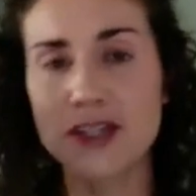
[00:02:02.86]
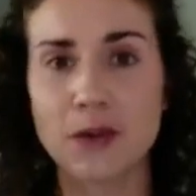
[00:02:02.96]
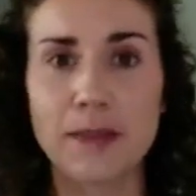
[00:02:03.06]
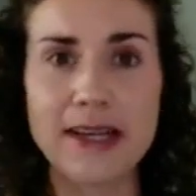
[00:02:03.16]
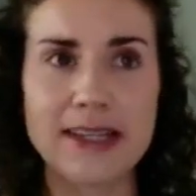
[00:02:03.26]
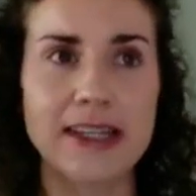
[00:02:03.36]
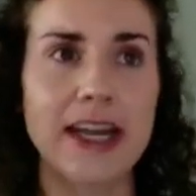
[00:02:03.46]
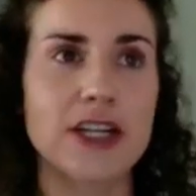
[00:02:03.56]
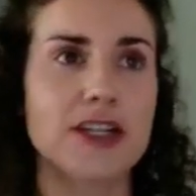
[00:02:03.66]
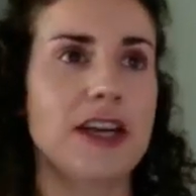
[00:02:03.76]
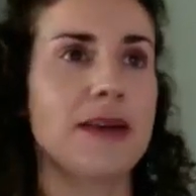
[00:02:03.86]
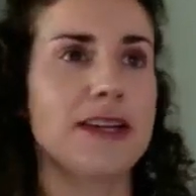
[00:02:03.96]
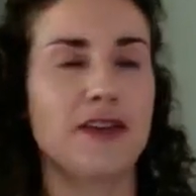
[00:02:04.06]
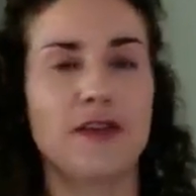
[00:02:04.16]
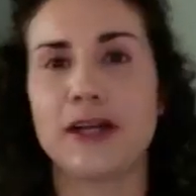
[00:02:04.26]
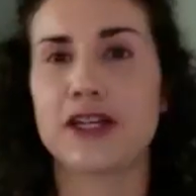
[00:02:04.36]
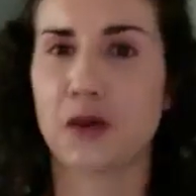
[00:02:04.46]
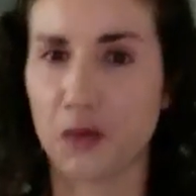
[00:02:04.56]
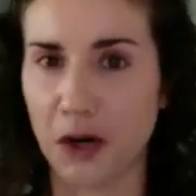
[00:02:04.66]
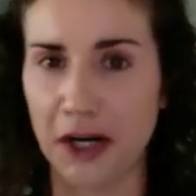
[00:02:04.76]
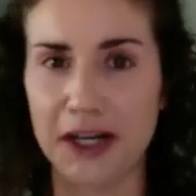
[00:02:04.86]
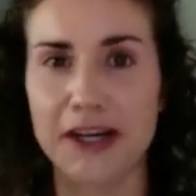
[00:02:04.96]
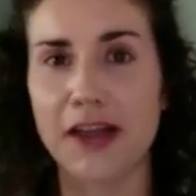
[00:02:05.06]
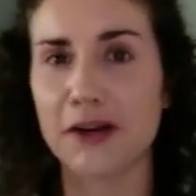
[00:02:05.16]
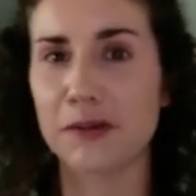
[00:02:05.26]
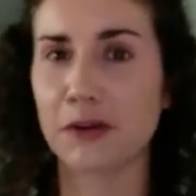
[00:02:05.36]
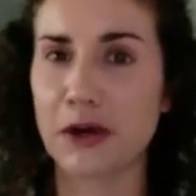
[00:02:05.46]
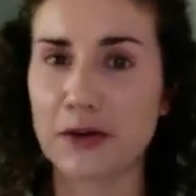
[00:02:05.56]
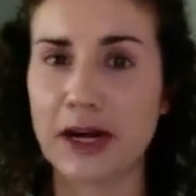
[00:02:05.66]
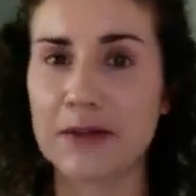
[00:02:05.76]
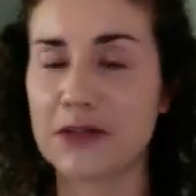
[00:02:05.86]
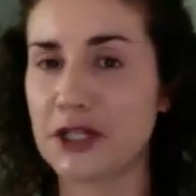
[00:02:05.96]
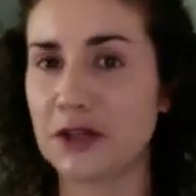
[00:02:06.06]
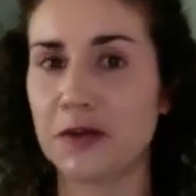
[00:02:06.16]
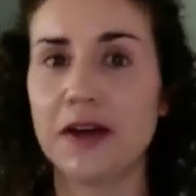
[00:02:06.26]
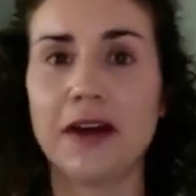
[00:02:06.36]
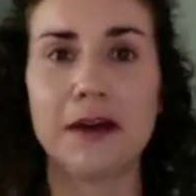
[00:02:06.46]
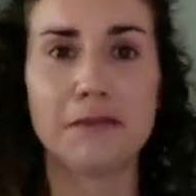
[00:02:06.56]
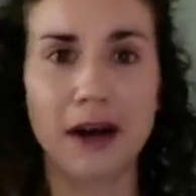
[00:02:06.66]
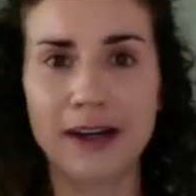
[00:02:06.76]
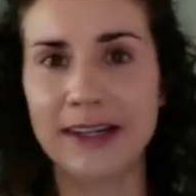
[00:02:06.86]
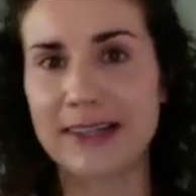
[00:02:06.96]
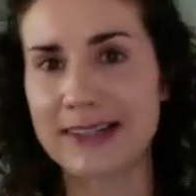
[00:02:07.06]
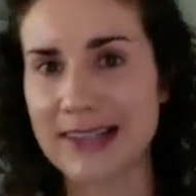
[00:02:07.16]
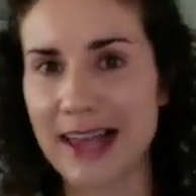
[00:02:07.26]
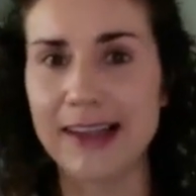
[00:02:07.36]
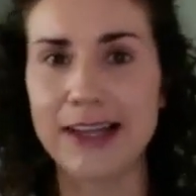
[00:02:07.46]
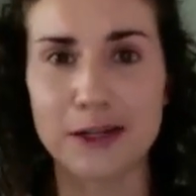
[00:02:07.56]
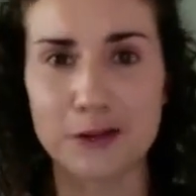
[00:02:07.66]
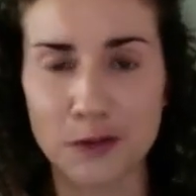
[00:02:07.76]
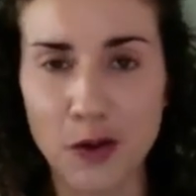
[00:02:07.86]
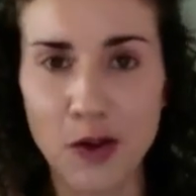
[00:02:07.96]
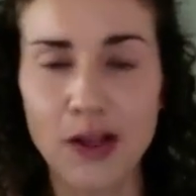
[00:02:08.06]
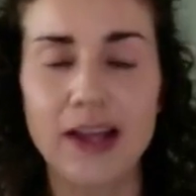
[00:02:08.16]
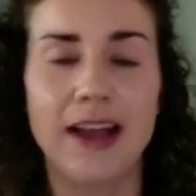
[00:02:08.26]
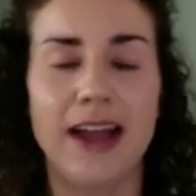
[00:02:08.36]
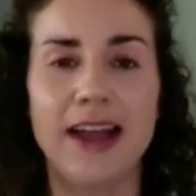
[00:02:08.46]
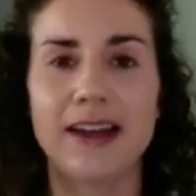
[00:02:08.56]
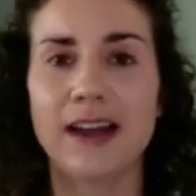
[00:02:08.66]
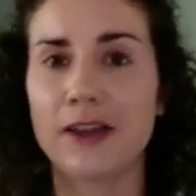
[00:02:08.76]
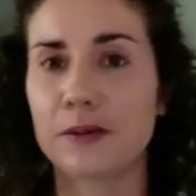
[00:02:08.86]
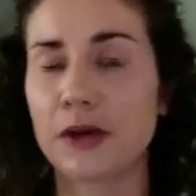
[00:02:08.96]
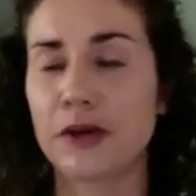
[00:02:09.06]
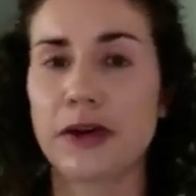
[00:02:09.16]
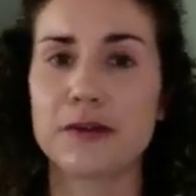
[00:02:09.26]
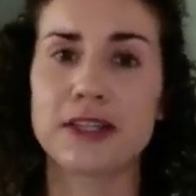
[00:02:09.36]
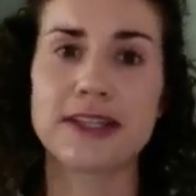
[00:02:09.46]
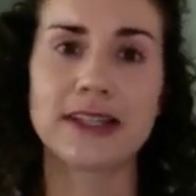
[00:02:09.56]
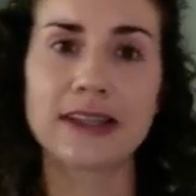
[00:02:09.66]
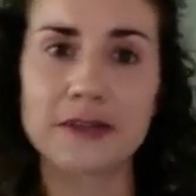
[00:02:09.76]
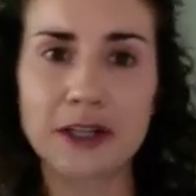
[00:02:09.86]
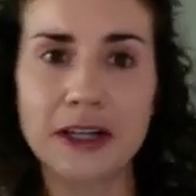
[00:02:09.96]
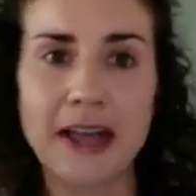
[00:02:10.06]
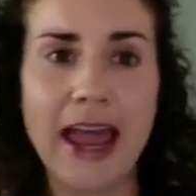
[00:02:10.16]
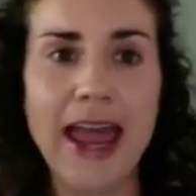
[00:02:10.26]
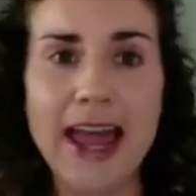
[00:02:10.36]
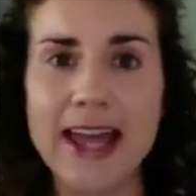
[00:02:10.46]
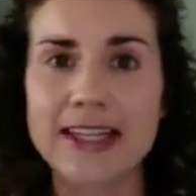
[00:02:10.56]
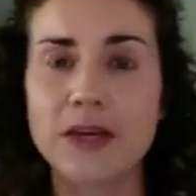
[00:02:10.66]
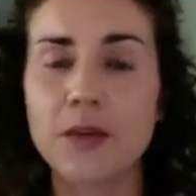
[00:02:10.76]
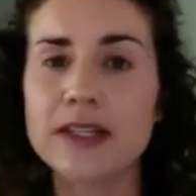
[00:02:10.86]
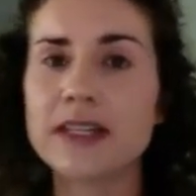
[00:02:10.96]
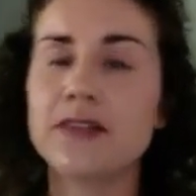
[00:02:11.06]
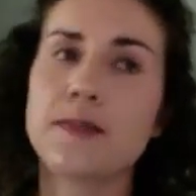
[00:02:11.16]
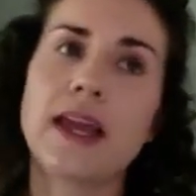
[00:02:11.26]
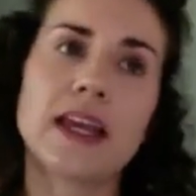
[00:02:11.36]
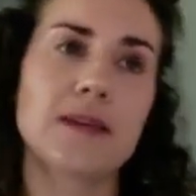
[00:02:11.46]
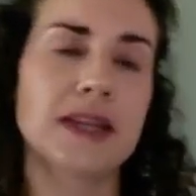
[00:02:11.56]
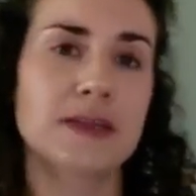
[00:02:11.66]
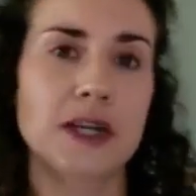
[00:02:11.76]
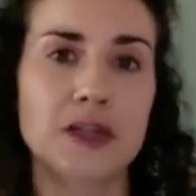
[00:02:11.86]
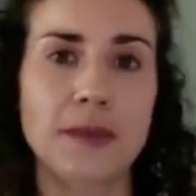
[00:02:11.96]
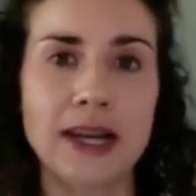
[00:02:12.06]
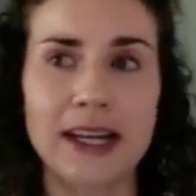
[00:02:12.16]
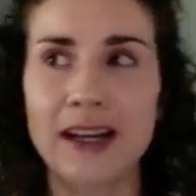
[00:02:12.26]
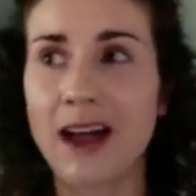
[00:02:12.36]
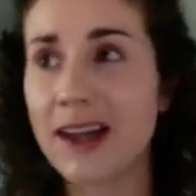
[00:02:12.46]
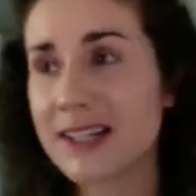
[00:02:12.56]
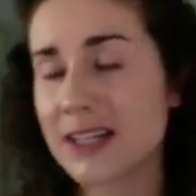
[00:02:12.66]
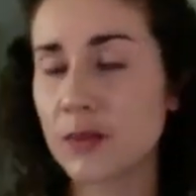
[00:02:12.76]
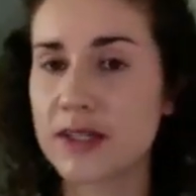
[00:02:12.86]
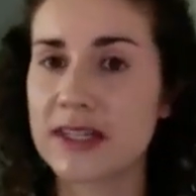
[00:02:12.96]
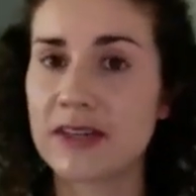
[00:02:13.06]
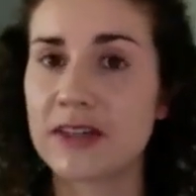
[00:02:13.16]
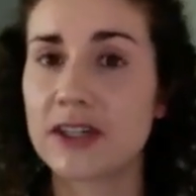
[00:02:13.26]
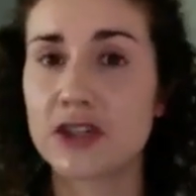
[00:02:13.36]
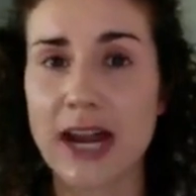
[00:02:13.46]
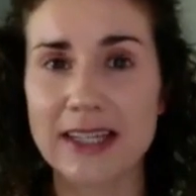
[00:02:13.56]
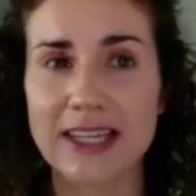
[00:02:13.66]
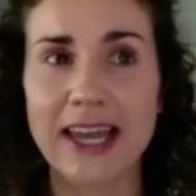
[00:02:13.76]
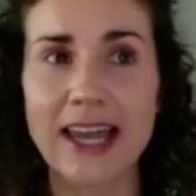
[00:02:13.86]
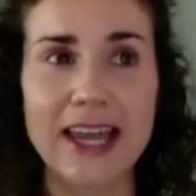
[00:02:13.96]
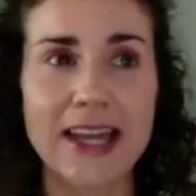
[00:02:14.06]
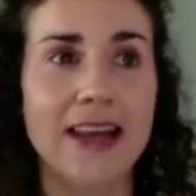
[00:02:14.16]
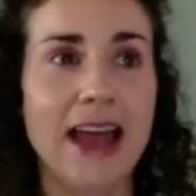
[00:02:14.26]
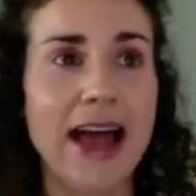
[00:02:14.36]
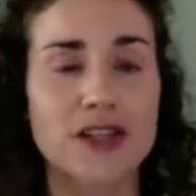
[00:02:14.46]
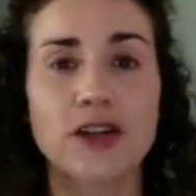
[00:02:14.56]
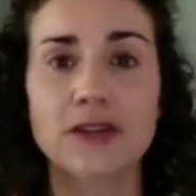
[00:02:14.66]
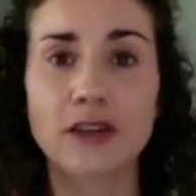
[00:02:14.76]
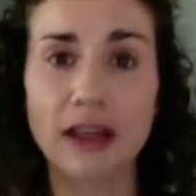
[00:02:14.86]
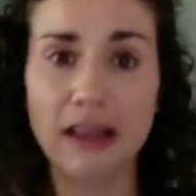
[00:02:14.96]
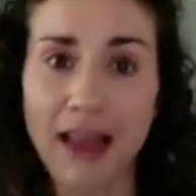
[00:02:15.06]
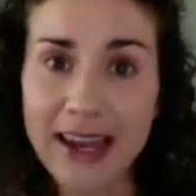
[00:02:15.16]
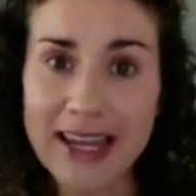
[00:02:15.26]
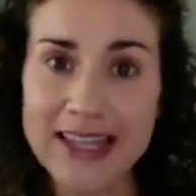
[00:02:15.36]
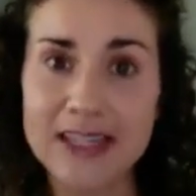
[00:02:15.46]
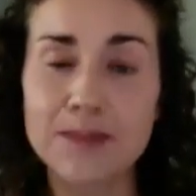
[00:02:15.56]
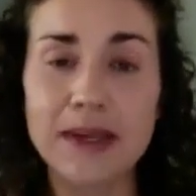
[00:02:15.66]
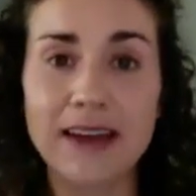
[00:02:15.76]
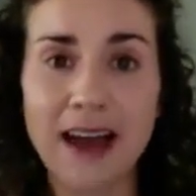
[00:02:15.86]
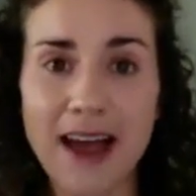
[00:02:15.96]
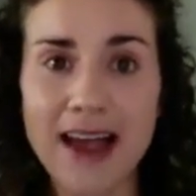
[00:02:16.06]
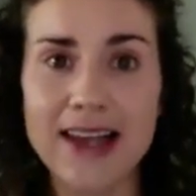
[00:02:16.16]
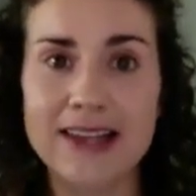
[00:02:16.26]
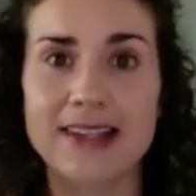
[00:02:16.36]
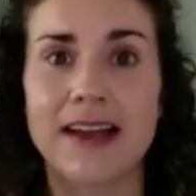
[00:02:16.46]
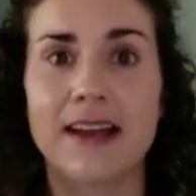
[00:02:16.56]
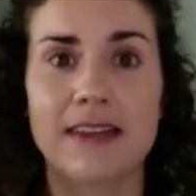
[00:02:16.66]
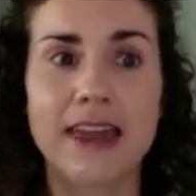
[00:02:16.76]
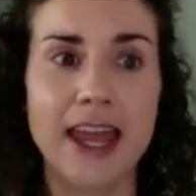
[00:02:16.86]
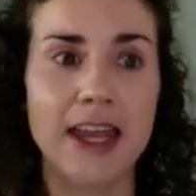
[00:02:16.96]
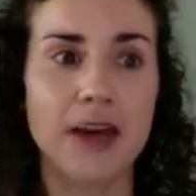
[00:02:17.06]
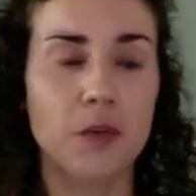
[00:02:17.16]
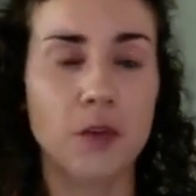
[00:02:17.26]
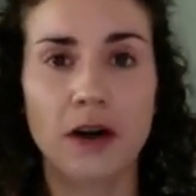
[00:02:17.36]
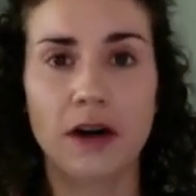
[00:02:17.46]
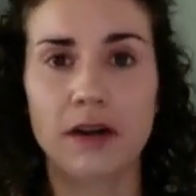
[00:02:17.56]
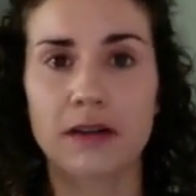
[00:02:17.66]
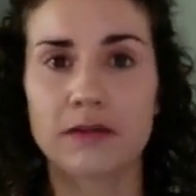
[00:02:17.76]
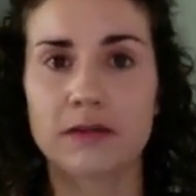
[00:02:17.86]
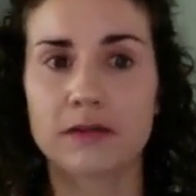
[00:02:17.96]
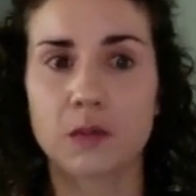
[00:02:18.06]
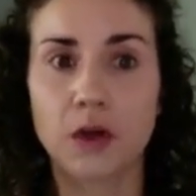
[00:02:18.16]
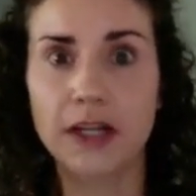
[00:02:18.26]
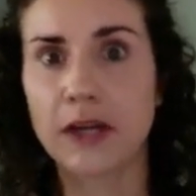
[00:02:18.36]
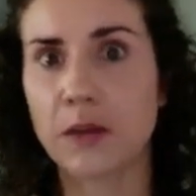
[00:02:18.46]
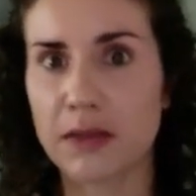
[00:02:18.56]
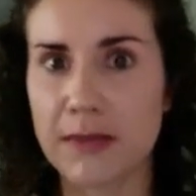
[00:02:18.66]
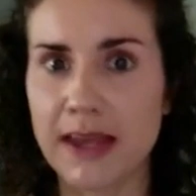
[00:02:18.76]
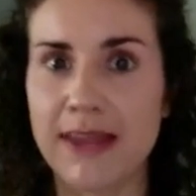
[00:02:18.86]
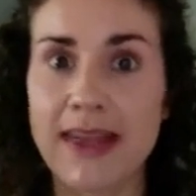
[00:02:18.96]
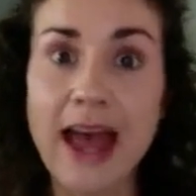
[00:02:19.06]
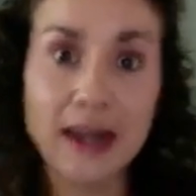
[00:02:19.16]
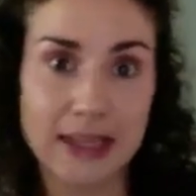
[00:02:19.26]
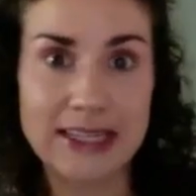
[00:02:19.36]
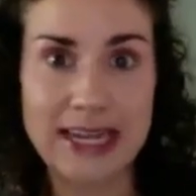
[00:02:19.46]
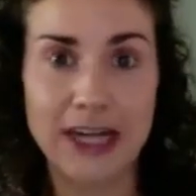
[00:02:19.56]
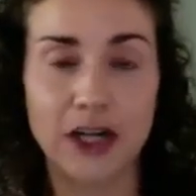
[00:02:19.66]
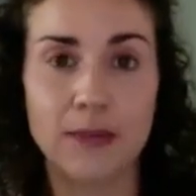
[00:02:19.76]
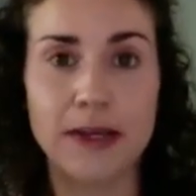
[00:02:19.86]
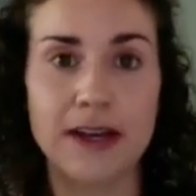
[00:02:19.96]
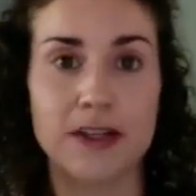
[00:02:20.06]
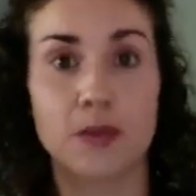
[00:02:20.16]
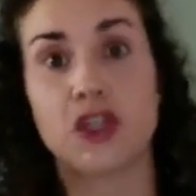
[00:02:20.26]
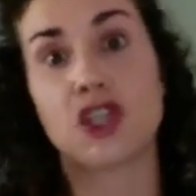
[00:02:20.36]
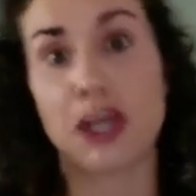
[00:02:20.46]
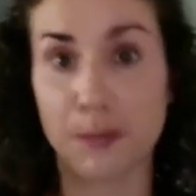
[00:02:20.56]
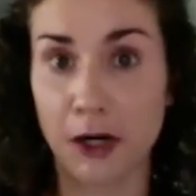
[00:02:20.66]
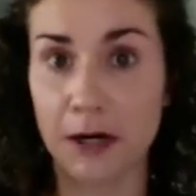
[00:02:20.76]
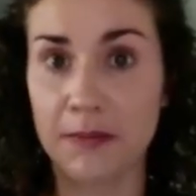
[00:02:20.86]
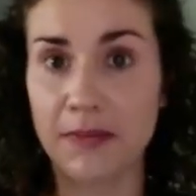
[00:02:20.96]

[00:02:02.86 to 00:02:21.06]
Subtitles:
basically, I just gave myself a bunch more work, another program to market and sell and enroll, and another program to deliver. And it wasn't even making me as much money. And it honestly wasn't even attracting in as good of clients because they were working with me in that container because it was cheaper.